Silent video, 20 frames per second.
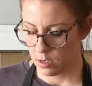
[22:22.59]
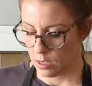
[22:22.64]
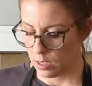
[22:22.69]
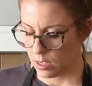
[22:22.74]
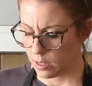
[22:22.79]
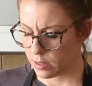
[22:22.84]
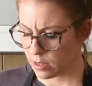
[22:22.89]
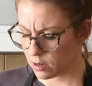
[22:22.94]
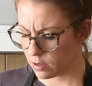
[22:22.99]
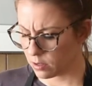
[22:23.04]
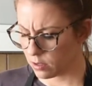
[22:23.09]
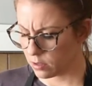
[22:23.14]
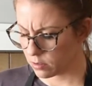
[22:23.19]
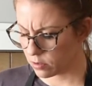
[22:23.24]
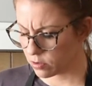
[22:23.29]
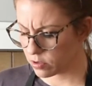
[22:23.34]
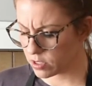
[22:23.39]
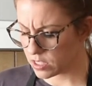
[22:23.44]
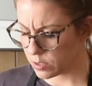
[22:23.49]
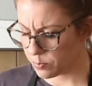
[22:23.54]
And then it'll
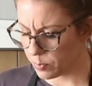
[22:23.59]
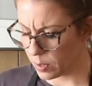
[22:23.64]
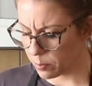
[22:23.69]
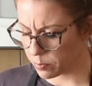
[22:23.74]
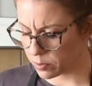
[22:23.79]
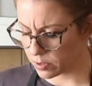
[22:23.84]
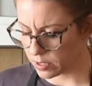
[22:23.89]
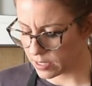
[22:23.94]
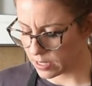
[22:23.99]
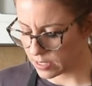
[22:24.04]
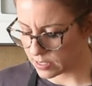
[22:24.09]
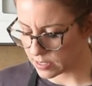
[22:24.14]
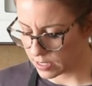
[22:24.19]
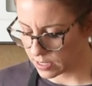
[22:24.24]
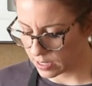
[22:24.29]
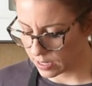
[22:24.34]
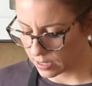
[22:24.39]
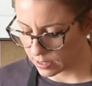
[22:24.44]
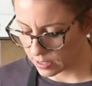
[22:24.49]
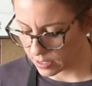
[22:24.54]
crisp up really nicely,
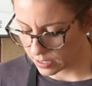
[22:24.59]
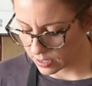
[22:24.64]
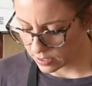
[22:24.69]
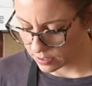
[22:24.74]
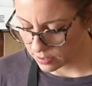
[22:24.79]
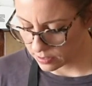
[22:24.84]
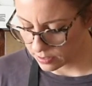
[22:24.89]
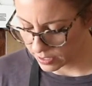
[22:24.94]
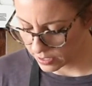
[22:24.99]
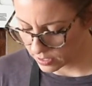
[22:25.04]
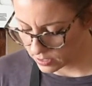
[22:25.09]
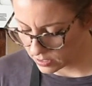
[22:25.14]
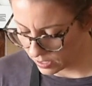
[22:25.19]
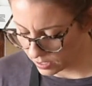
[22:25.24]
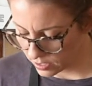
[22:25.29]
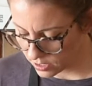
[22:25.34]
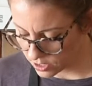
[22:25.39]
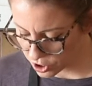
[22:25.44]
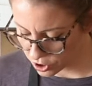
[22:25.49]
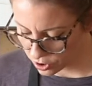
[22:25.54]
kind of like a
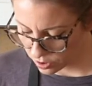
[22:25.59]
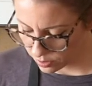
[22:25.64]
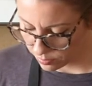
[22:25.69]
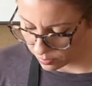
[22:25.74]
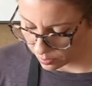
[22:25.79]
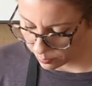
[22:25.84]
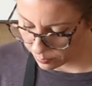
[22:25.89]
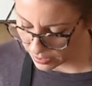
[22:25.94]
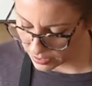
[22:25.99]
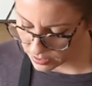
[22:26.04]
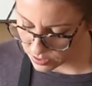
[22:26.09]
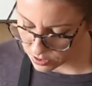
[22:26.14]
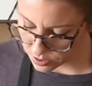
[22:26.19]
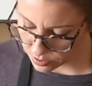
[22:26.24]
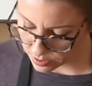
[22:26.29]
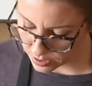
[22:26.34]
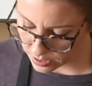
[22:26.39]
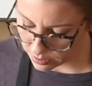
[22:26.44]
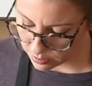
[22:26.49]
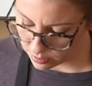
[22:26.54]
Danish or a
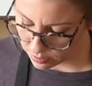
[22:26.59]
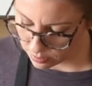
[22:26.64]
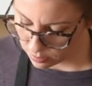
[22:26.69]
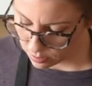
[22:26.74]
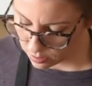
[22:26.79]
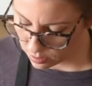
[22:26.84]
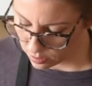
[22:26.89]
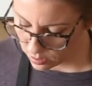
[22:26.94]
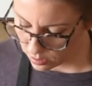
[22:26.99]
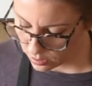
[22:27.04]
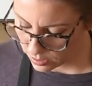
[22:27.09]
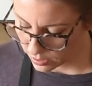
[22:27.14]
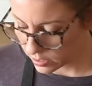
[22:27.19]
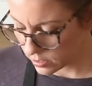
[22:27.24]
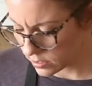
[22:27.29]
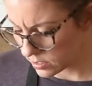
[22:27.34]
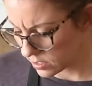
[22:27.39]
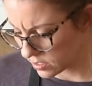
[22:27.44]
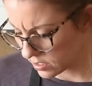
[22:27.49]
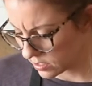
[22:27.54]
pastry. I
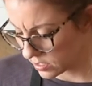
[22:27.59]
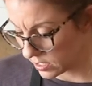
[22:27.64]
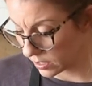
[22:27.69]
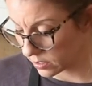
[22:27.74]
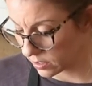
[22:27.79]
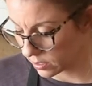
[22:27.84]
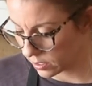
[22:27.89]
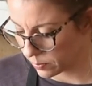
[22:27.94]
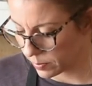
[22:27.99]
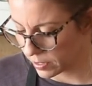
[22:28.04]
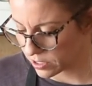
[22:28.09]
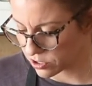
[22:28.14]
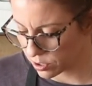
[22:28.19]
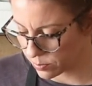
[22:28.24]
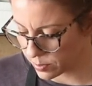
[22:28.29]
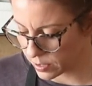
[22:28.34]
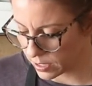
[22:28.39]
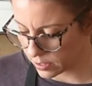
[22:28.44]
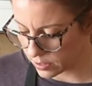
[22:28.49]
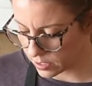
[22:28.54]
guess this is technically a pastry,
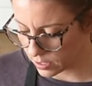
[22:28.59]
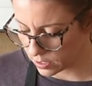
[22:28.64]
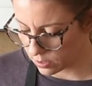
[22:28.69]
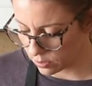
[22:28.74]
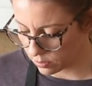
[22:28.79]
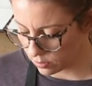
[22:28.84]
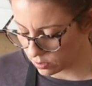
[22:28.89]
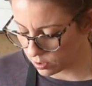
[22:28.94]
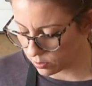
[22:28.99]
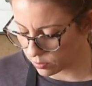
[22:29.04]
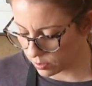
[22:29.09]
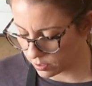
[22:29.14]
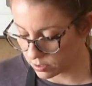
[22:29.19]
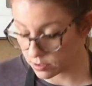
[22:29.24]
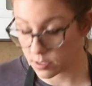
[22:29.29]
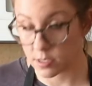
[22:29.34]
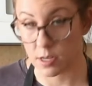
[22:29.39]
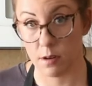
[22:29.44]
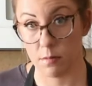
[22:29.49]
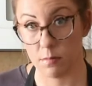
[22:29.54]
but I think you
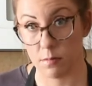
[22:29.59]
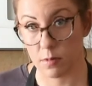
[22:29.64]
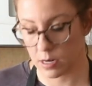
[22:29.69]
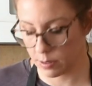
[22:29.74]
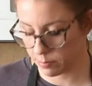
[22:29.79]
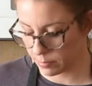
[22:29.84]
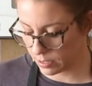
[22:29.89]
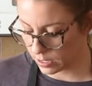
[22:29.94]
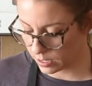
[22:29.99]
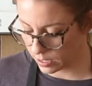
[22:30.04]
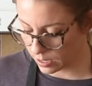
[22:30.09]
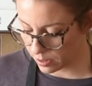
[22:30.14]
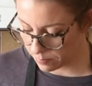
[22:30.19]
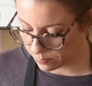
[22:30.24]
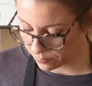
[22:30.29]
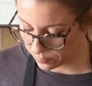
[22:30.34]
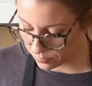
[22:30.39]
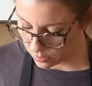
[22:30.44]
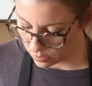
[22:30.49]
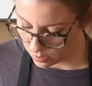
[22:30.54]
understand what I'm getting at.
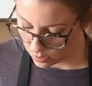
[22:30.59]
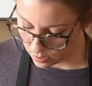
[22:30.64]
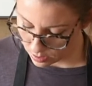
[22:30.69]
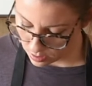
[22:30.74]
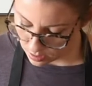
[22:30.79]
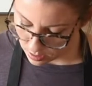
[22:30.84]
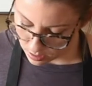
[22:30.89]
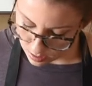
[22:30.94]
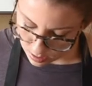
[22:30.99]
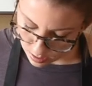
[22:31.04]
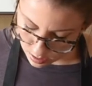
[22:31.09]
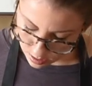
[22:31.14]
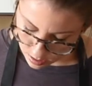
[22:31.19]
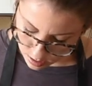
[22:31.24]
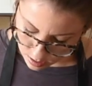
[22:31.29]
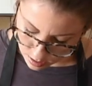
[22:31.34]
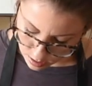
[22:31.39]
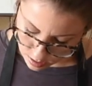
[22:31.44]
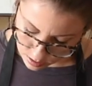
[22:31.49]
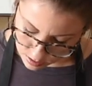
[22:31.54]

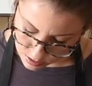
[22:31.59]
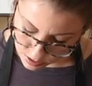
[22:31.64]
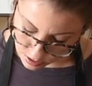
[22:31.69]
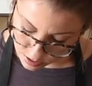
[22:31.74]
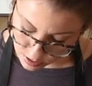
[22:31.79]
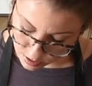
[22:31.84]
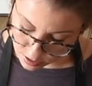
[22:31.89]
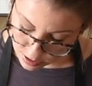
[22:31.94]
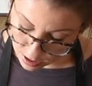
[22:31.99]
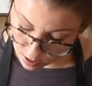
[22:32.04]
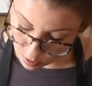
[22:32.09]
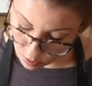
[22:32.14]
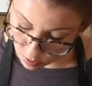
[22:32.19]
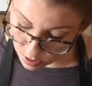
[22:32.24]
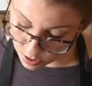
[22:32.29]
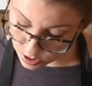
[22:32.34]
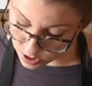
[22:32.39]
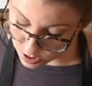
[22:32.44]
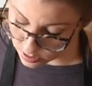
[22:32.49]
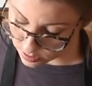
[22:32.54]
So you can do that,
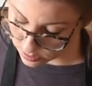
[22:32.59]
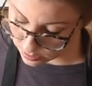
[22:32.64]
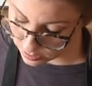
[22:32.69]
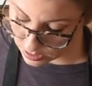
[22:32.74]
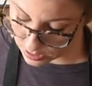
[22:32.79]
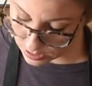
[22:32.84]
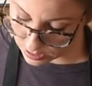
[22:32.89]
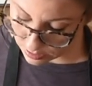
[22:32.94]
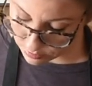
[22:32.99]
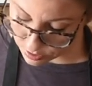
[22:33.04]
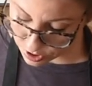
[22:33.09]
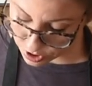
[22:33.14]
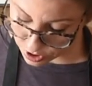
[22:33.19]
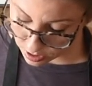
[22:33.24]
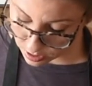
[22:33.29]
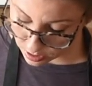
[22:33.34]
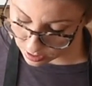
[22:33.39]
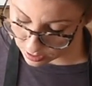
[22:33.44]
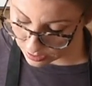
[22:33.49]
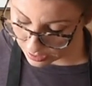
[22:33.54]
or just leave
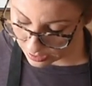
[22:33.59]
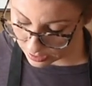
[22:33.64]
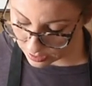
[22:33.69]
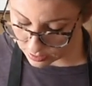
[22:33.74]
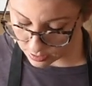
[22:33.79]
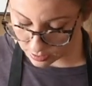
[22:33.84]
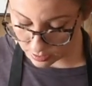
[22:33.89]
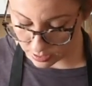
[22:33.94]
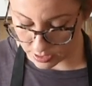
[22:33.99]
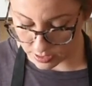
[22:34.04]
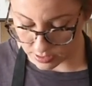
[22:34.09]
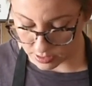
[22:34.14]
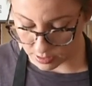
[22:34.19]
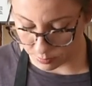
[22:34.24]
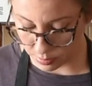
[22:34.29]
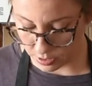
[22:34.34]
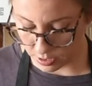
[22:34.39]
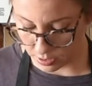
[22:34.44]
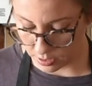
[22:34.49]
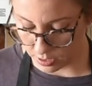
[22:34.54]
sugar and the glaze
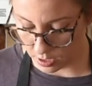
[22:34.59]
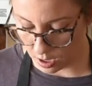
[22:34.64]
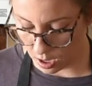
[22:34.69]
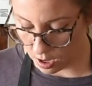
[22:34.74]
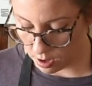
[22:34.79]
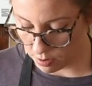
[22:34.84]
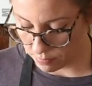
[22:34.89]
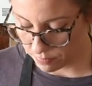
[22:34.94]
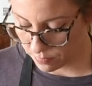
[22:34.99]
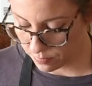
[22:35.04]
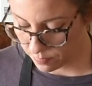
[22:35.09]
completely off.